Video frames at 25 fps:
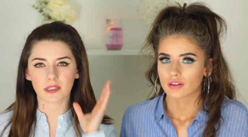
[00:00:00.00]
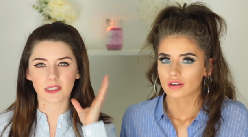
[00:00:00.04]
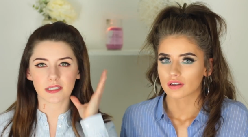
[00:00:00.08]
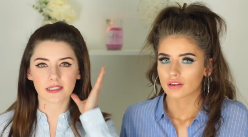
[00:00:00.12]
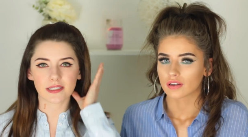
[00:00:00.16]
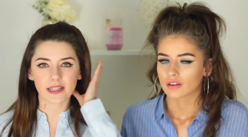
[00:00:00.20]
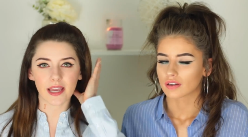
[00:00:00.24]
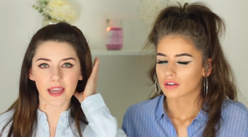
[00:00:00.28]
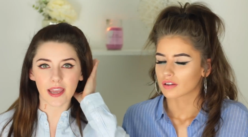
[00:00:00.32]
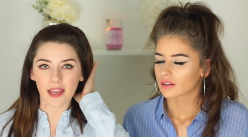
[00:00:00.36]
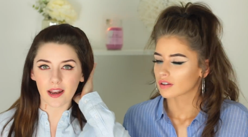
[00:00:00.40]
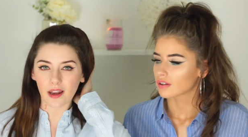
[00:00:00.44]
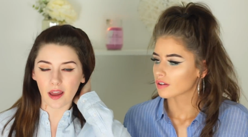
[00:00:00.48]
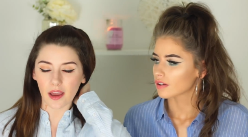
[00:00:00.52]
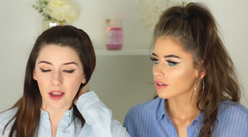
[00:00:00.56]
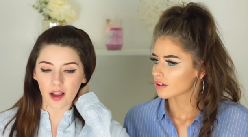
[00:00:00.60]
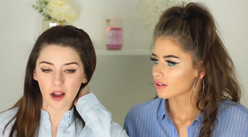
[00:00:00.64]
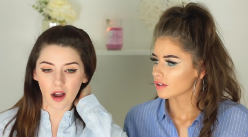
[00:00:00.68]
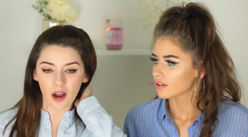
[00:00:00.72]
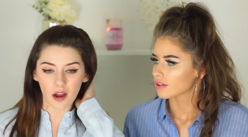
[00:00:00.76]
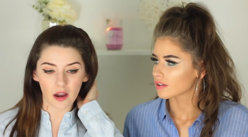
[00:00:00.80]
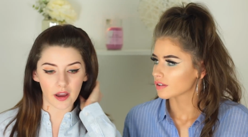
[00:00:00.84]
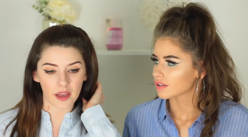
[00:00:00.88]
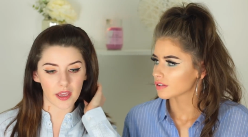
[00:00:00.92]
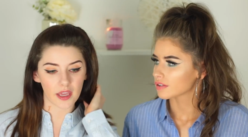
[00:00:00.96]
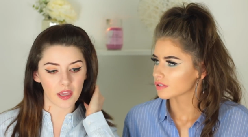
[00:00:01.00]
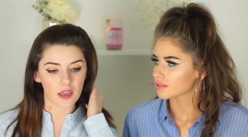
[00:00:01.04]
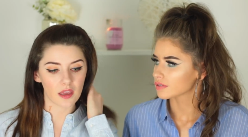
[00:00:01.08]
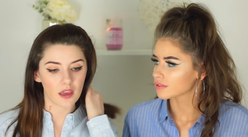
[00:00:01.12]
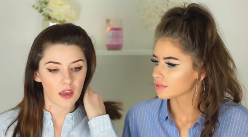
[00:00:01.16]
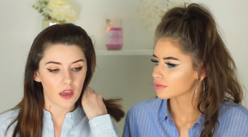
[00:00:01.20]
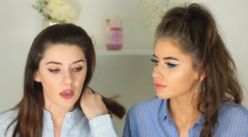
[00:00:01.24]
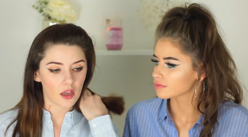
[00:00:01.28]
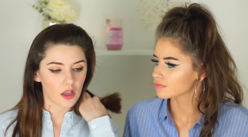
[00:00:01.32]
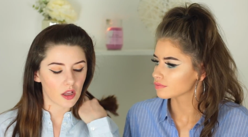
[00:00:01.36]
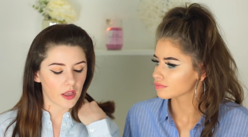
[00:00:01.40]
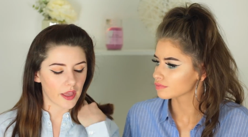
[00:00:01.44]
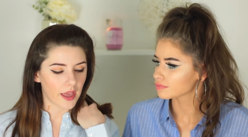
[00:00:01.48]
Speaker 1: to me today. Like I
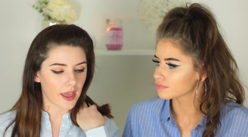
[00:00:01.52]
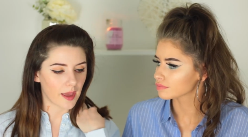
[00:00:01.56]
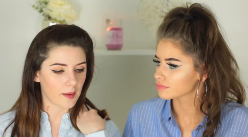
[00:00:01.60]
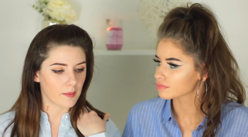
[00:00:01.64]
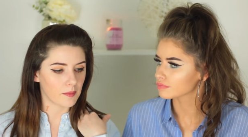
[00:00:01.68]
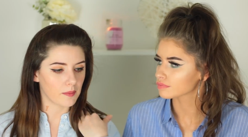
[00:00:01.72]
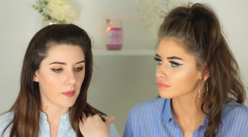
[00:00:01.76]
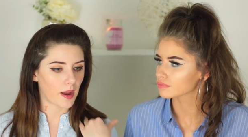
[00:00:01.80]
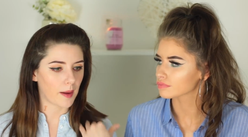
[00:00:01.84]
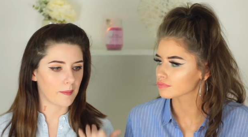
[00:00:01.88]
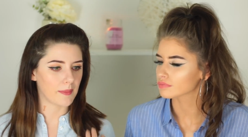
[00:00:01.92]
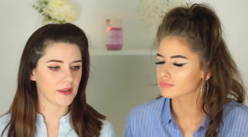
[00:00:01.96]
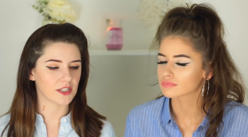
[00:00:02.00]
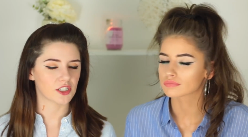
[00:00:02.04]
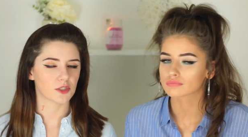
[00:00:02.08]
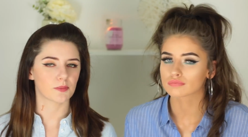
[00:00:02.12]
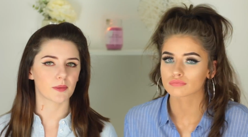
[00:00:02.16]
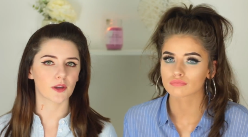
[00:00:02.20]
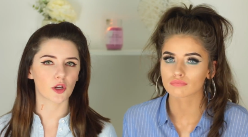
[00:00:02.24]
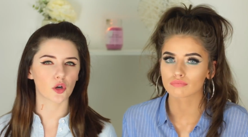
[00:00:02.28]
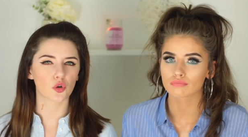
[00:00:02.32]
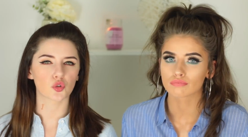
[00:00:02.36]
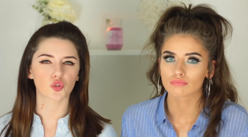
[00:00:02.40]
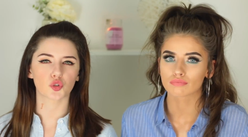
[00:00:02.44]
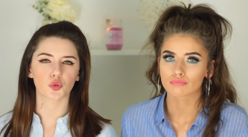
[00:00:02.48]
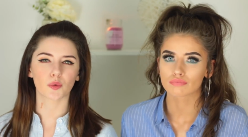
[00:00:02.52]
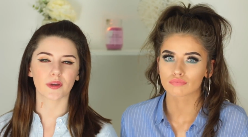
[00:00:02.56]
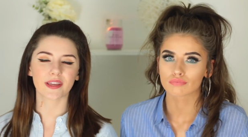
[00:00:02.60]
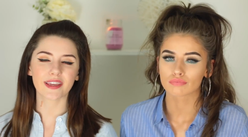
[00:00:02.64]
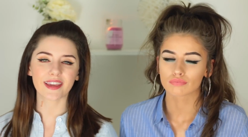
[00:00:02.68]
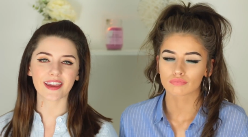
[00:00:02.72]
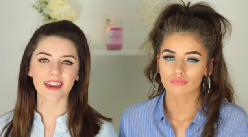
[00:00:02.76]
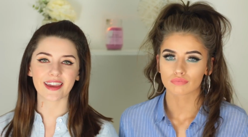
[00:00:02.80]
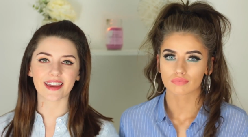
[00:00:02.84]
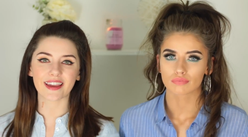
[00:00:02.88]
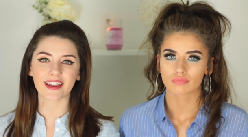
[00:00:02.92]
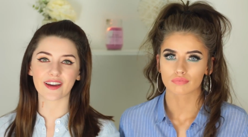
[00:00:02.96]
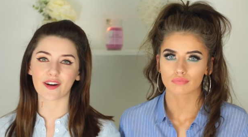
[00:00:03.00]
um, I'm meant to be going to a
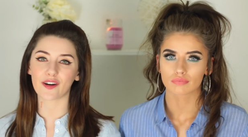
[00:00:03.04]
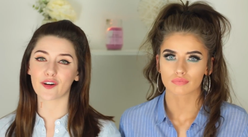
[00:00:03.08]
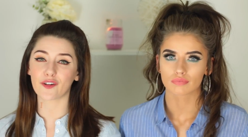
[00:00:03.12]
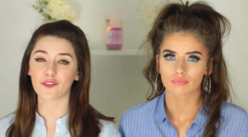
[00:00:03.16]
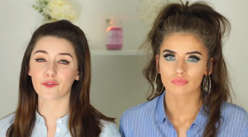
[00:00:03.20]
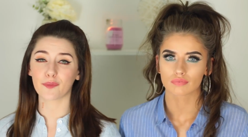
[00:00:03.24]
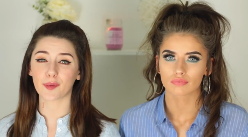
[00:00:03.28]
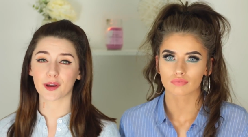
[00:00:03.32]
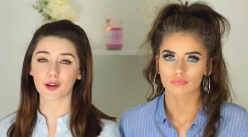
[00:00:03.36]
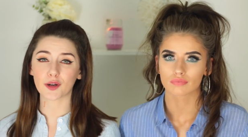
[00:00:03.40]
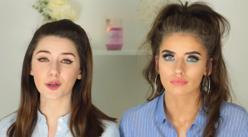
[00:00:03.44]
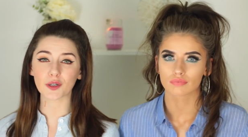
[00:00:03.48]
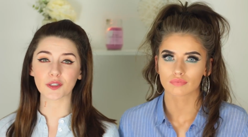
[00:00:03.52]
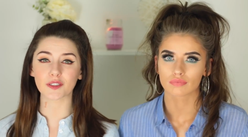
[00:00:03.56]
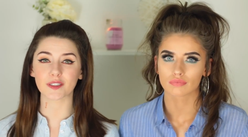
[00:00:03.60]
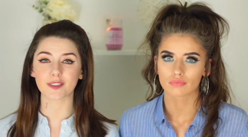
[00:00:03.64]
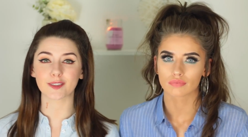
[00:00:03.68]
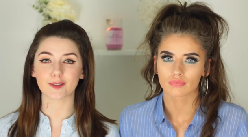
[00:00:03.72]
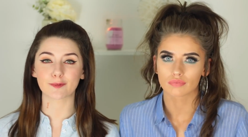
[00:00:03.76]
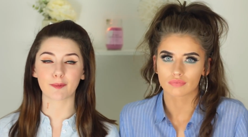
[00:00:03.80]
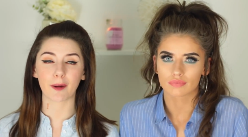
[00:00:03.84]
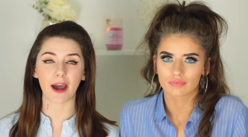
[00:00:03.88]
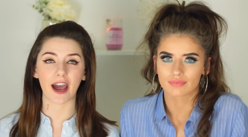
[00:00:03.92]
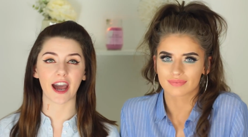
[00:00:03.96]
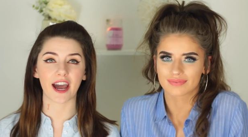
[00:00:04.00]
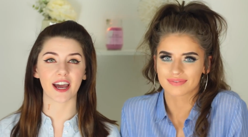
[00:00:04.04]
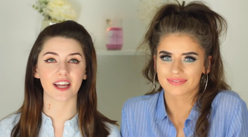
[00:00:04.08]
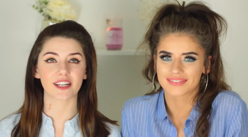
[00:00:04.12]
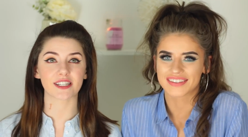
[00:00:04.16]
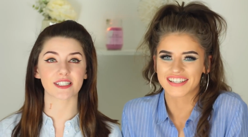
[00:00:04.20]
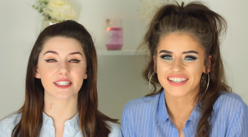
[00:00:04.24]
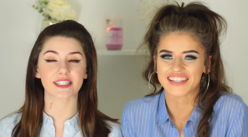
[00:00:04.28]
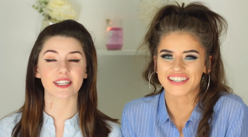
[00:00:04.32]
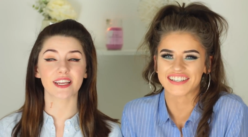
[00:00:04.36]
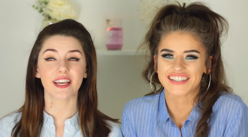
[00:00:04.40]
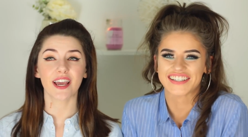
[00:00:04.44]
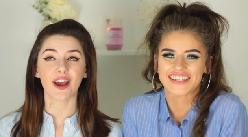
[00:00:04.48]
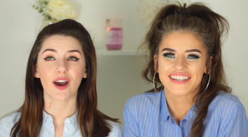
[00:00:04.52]
gig of my cousin's
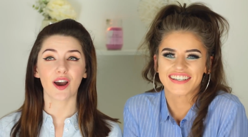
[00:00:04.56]
band